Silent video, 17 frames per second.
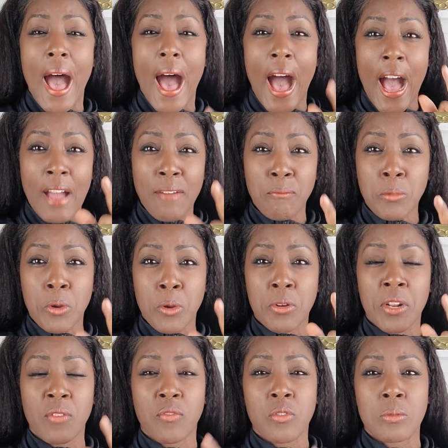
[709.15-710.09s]
I'm
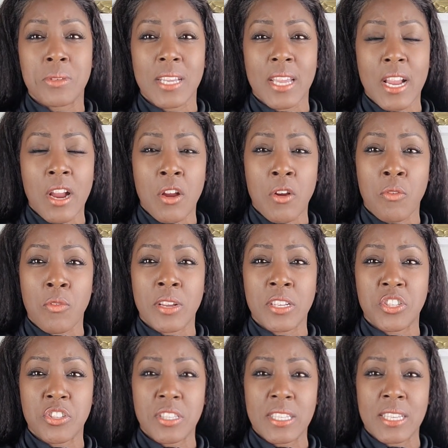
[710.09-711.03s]
learning from Sha'Carri
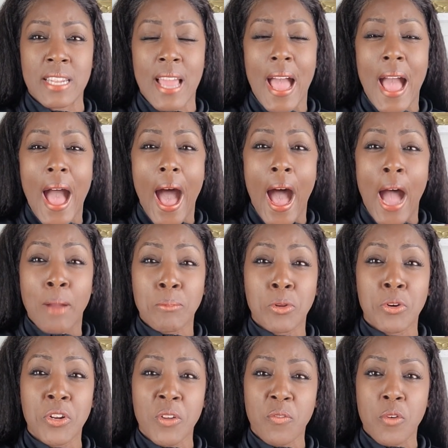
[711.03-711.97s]
Richardson. I'm
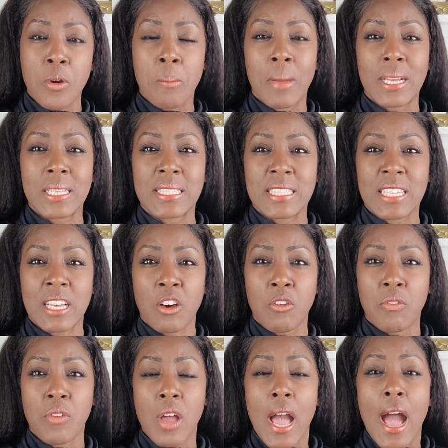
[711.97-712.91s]
learning from myself.